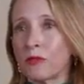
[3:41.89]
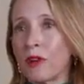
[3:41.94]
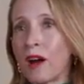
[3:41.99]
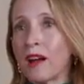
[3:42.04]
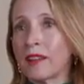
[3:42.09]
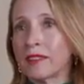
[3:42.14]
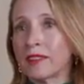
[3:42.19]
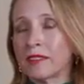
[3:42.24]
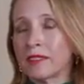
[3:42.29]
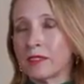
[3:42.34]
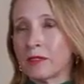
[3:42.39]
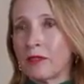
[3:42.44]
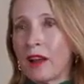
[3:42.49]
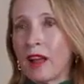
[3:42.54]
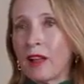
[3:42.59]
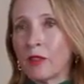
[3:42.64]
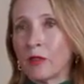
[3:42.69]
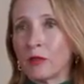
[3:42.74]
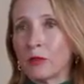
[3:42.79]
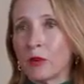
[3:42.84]
vases
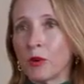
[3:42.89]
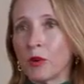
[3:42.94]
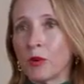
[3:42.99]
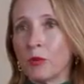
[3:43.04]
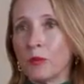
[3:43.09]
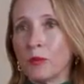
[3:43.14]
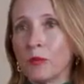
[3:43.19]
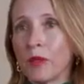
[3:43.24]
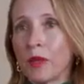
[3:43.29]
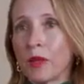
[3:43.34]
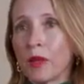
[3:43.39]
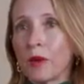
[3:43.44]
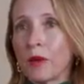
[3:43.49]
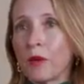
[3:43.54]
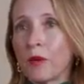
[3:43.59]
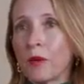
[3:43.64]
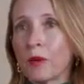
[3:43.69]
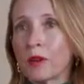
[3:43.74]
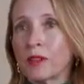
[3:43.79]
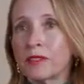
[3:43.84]
around the room,
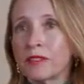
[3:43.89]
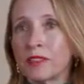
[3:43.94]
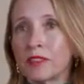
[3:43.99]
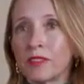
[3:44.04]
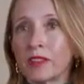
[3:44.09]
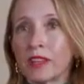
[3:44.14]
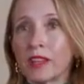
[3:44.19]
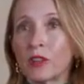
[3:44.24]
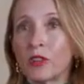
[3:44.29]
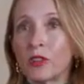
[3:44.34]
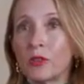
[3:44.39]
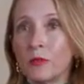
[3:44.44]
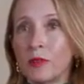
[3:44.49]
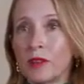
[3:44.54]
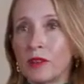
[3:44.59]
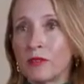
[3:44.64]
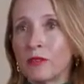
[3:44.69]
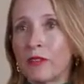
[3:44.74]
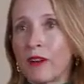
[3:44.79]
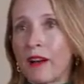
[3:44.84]
or considering a
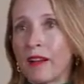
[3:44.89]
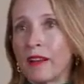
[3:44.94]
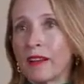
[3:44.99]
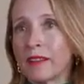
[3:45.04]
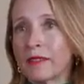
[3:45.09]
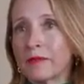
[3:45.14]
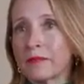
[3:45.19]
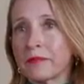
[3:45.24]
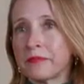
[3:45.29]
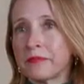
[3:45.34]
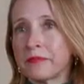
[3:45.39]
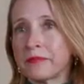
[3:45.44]
humidifier.